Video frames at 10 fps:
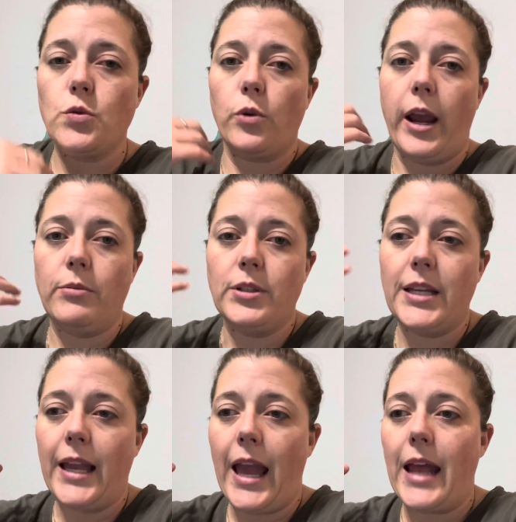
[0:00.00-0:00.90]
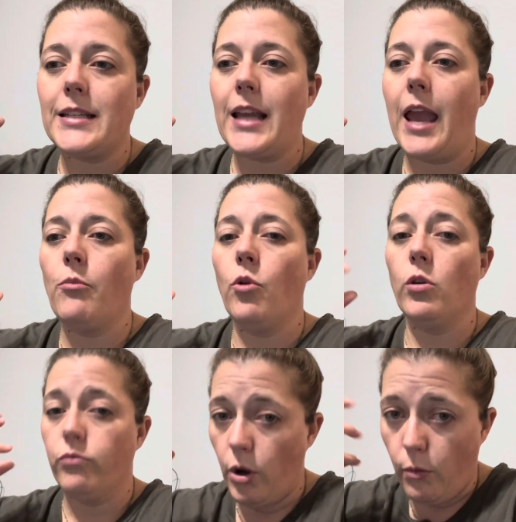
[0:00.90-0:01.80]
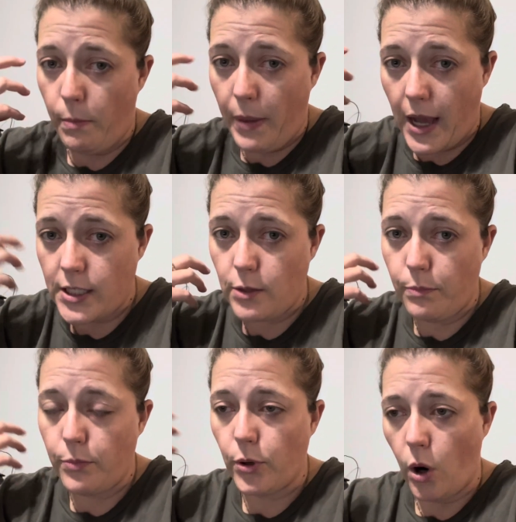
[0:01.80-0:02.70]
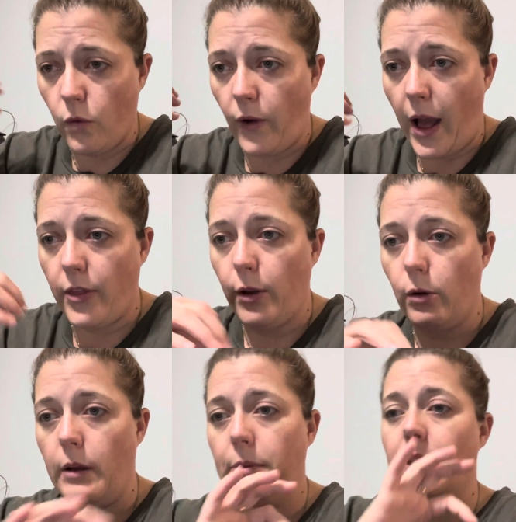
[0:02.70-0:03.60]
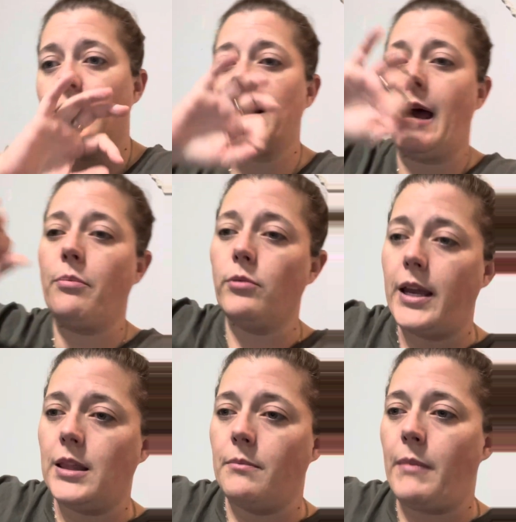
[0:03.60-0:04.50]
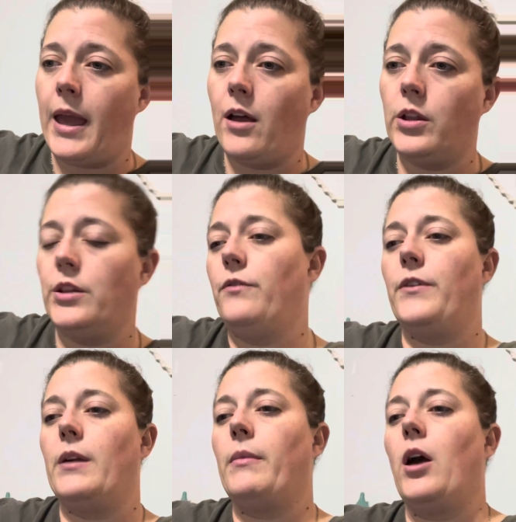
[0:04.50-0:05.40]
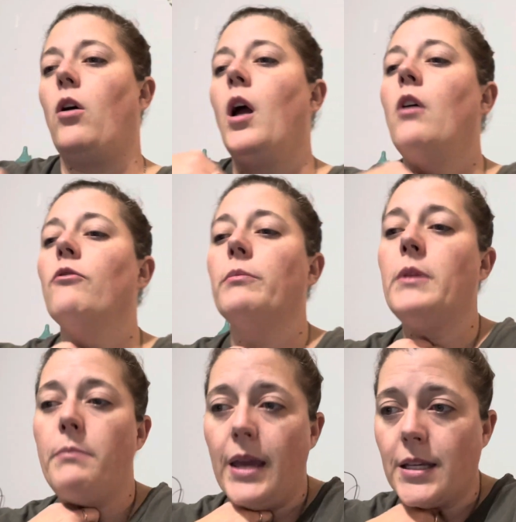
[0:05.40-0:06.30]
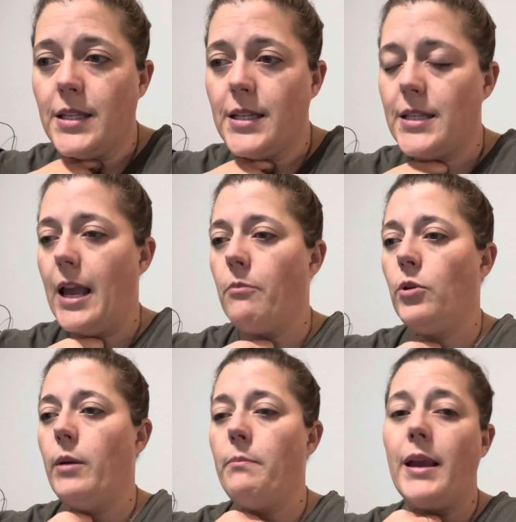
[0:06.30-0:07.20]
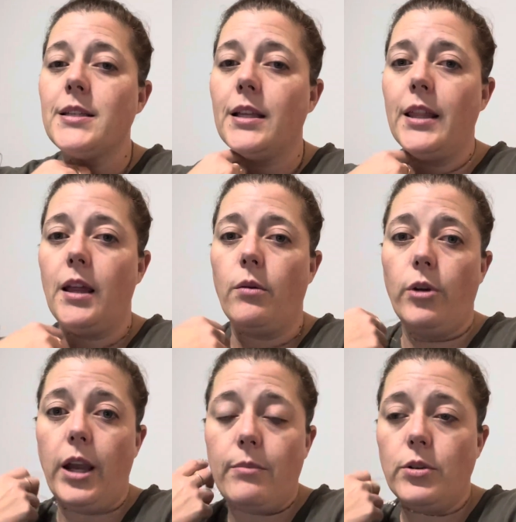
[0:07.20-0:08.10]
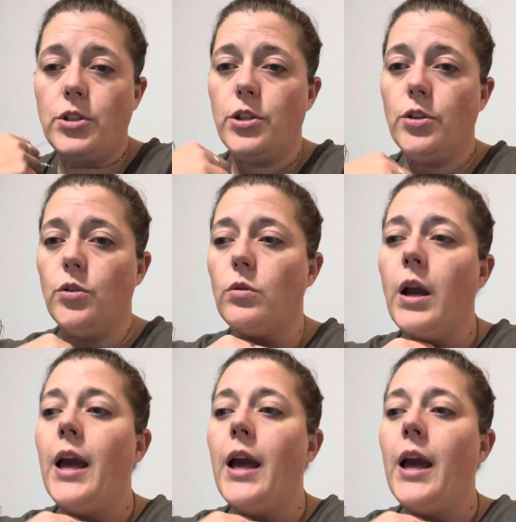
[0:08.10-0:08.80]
were able to get a more robust profile. They were able to separate the male and the female from the mixed sample, and basically they were able to